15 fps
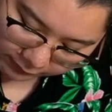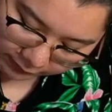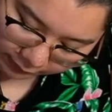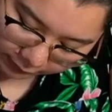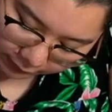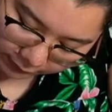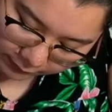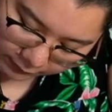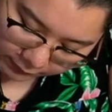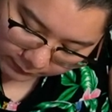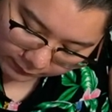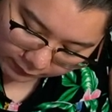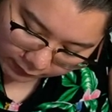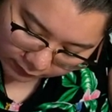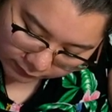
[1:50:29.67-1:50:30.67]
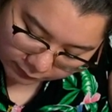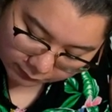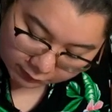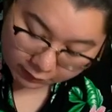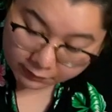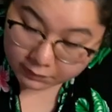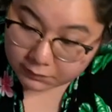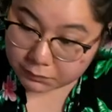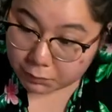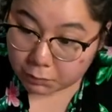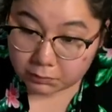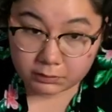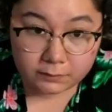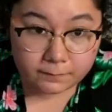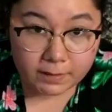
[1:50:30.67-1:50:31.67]
techniques to themselves, which I think is
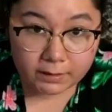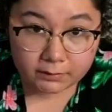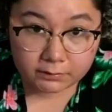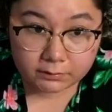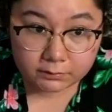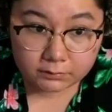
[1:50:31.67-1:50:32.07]
totally valid.